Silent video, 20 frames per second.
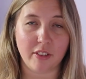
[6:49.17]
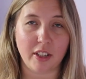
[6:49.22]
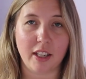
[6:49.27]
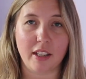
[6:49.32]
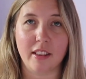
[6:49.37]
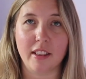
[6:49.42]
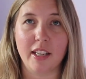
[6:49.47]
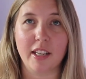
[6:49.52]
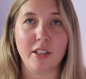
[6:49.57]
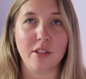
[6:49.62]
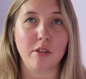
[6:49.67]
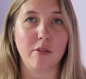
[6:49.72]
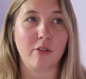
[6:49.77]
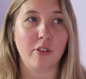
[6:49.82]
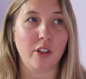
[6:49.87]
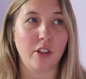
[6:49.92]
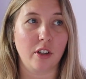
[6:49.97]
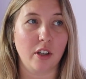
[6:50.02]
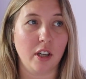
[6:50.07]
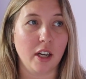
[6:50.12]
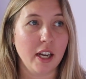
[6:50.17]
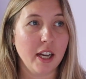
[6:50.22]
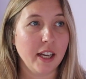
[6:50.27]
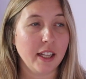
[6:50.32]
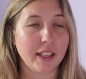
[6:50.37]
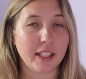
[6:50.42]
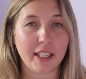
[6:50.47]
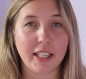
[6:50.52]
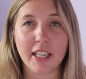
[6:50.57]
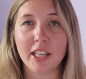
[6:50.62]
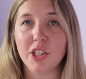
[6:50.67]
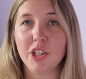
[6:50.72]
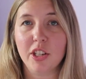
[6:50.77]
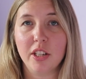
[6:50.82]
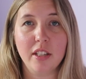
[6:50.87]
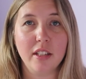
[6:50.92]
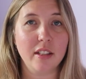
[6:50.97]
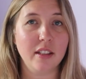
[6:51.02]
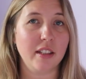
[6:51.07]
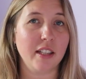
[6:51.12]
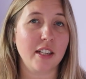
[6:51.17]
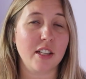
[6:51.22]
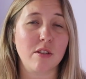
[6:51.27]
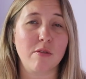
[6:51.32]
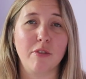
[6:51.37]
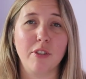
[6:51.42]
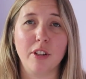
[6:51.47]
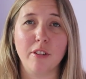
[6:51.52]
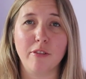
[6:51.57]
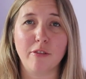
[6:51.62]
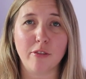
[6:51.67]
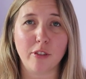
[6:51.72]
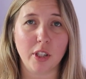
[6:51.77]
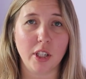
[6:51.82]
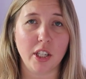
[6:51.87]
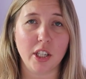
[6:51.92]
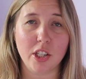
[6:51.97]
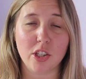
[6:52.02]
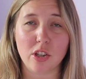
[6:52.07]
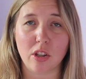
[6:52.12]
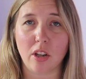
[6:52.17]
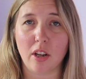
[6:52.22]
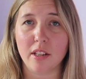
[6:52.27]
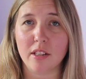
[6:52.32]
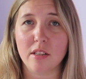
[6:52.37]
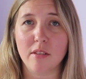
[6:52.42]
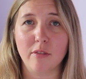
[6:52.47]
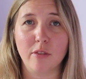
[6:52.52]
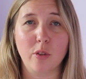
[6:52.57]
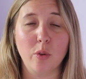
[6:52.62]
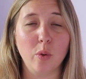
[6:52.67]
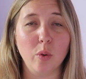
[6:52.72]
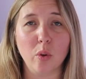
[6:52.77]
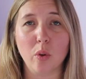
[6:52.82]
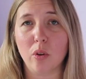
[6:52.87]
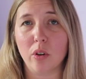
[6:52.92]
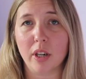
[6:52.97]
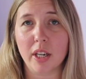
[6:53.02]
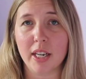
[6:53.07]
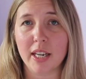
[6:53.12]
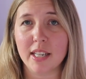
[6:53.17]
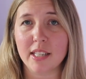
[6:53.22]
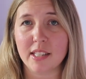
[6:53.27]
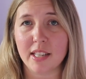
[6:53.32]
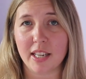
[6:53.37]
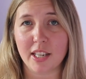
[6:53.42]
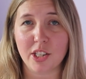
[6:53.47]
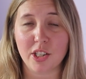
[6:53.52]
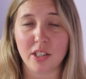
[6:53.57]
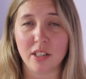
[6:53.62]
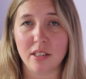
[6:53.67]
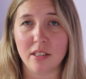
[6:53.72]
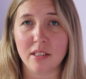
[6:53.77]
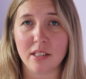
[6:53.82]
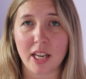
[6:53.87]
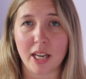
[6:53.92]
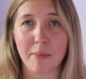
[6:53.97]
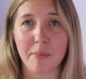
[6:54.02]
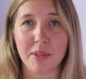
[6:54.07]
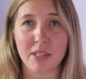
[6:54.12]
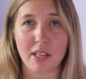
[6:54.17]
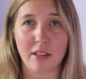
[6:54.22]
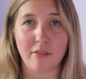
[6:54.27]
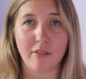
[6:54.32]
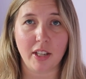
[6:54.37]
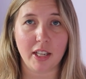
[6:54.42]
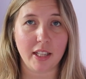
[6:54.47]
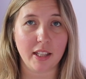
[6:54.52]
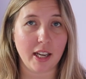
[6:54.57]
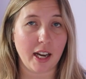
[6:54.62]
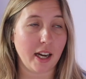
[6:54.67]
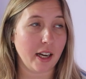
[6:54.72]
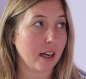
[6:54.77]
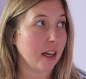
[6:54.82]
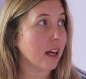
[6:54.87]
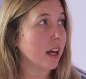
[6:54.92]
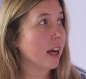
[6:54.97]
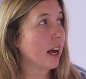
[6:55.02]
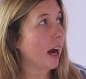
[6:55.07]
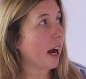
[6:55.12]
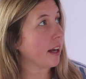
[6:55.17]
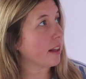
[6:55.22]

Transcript: like things for the kitchen, things for the fridge, lots of cool organization type stuff like that.